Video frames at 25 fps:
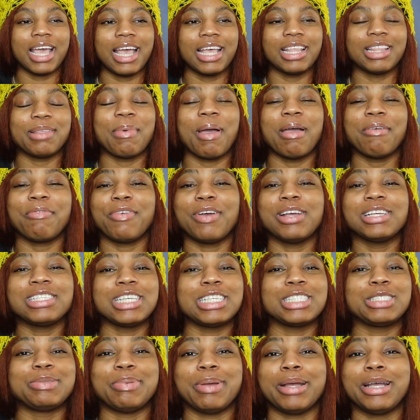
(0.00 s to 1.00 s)
My first
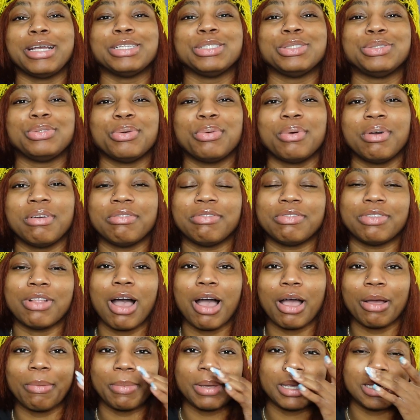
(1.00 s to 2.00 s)
experience doing
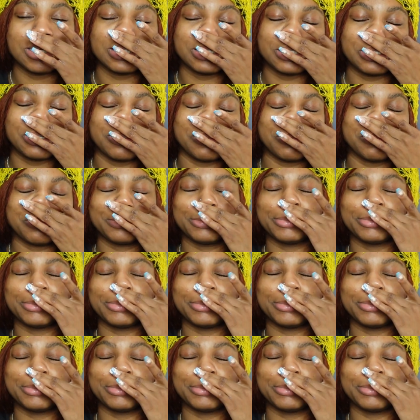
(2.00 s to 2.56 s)
Vlogmas,